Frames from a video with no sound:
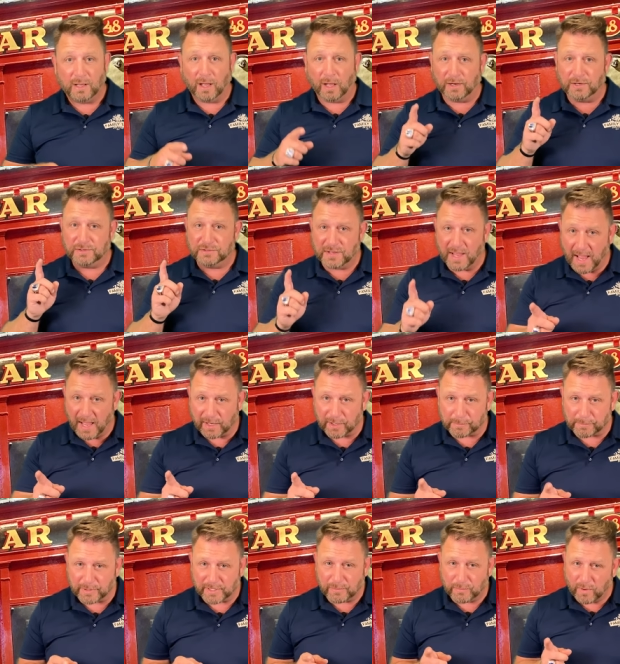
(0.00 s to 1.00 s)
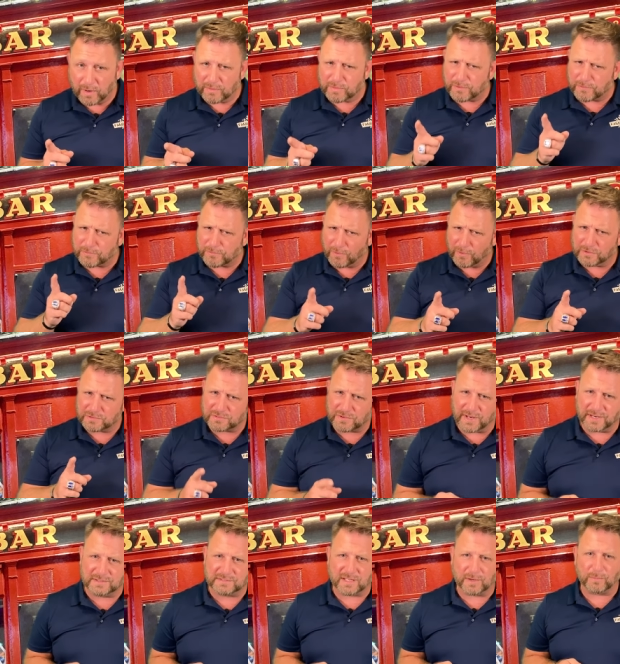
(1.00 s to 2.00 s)
undoubtedly one of the first
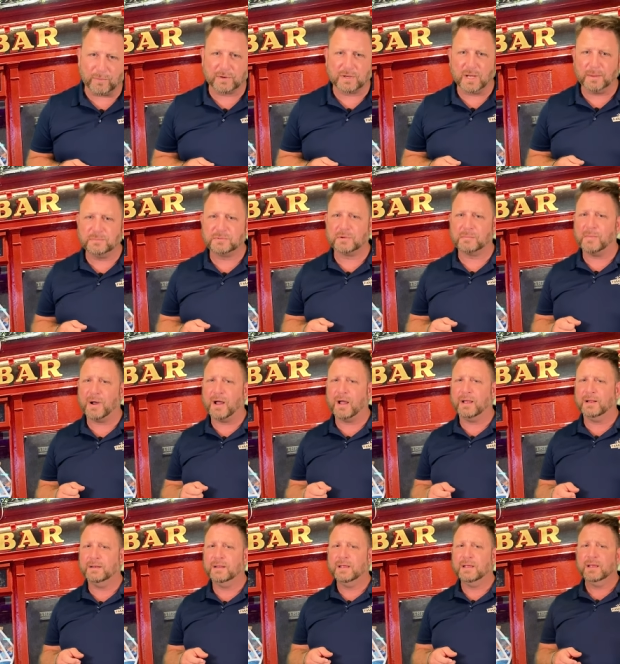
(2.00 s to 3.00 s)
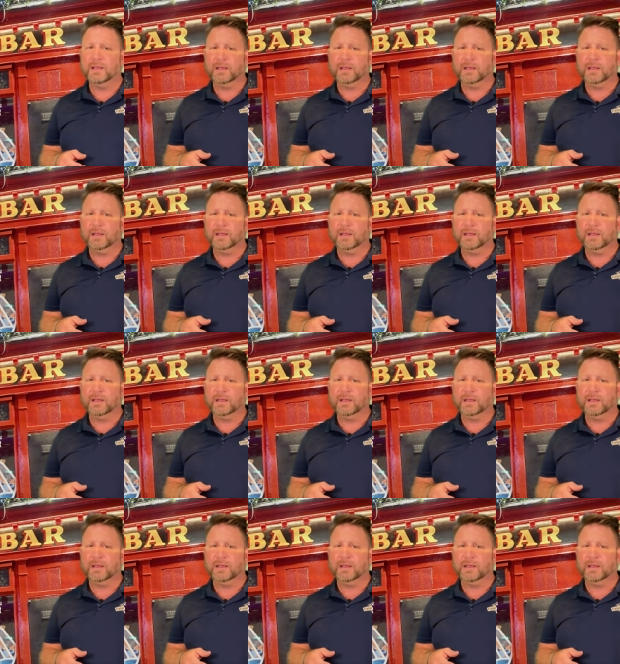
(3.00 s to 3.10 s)
things that will come to mind